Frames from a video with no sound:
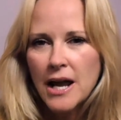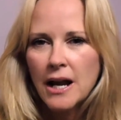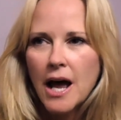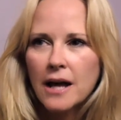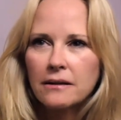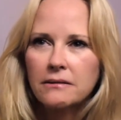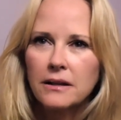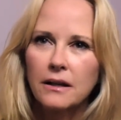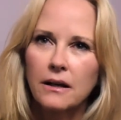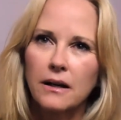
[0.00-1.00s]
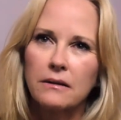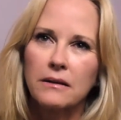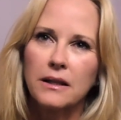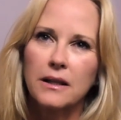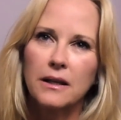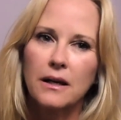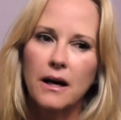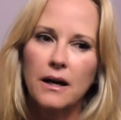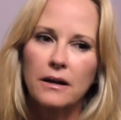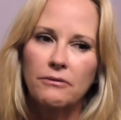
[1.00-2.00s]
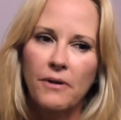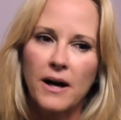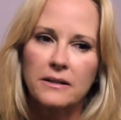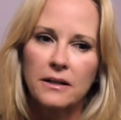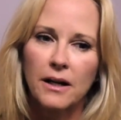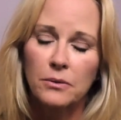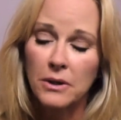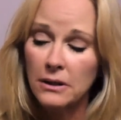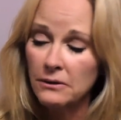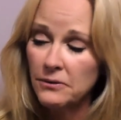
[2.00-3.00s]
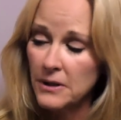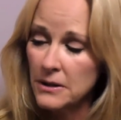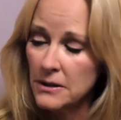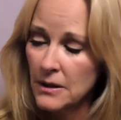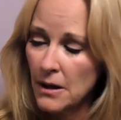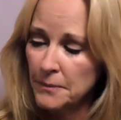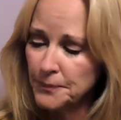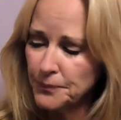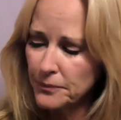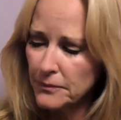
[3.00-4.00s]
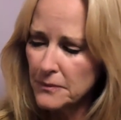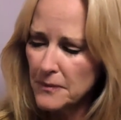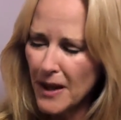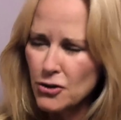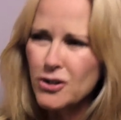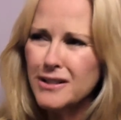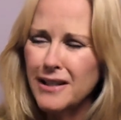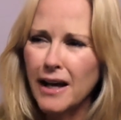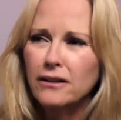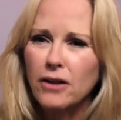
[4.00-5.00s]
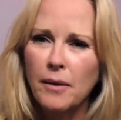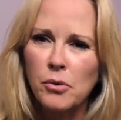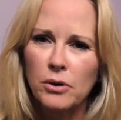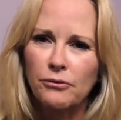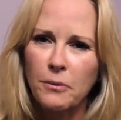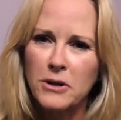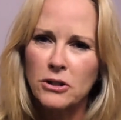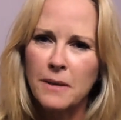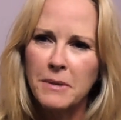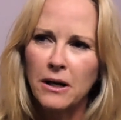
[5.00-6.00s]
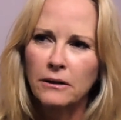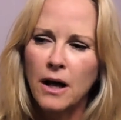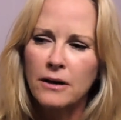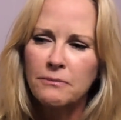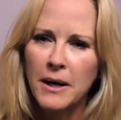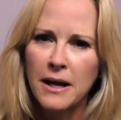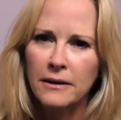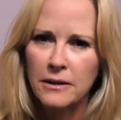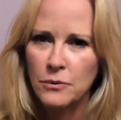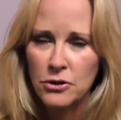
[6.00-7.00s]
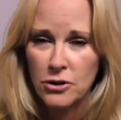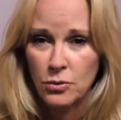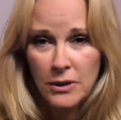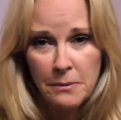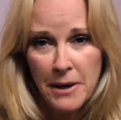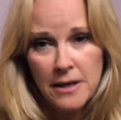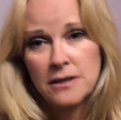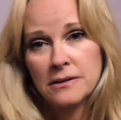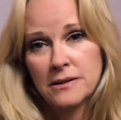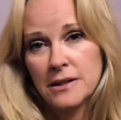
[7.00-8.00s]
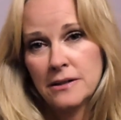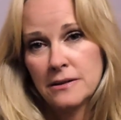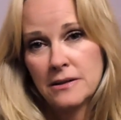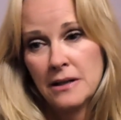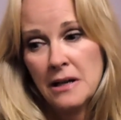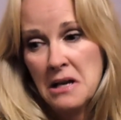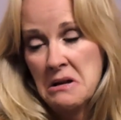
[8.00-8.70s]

And I think the advice that I would give is just to get a lot more information. I mean, a lot of my acting was just really by instinct.